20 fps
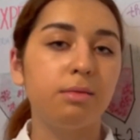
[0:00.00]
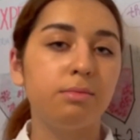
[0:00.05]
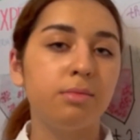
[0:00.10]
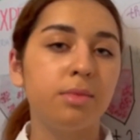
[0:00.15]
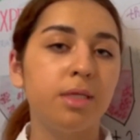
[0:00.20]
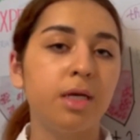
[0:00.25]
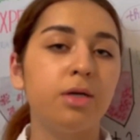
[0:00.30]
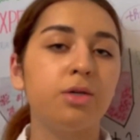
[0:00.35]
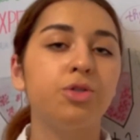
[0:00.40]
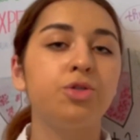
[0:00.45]

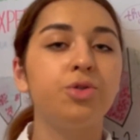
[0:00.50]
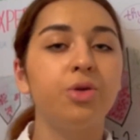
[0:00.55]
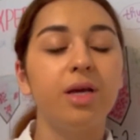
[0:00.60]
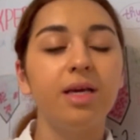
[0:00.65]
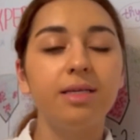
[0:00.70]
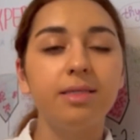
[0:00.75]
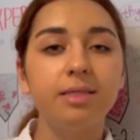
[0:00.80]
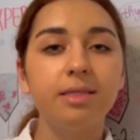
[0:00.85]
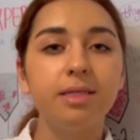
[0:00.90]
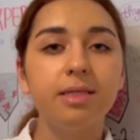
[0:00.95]
their
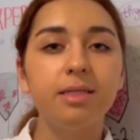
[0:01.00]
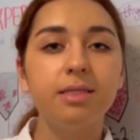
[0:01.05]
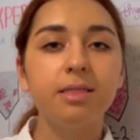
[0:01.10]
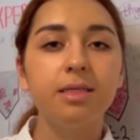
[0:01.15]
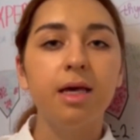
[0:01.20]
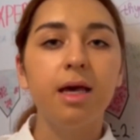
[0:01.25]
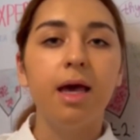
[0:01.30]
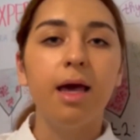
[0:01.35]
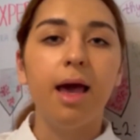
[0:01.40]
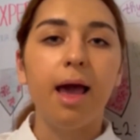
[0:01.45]

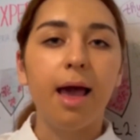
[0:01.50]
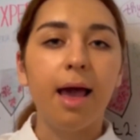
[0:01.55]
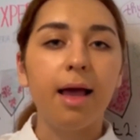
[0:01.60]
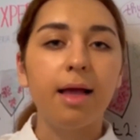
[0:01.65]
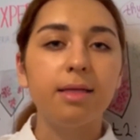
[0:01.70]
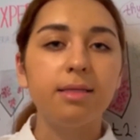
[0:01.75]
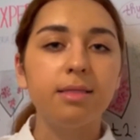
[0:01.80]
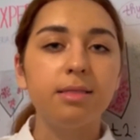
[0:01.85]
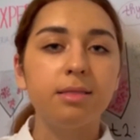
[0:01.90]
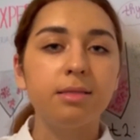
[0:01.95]
traces,
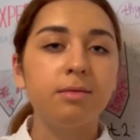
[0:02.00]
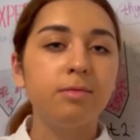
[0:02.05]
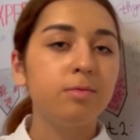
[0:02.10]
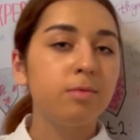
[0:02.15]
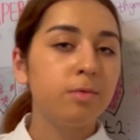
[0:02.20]
and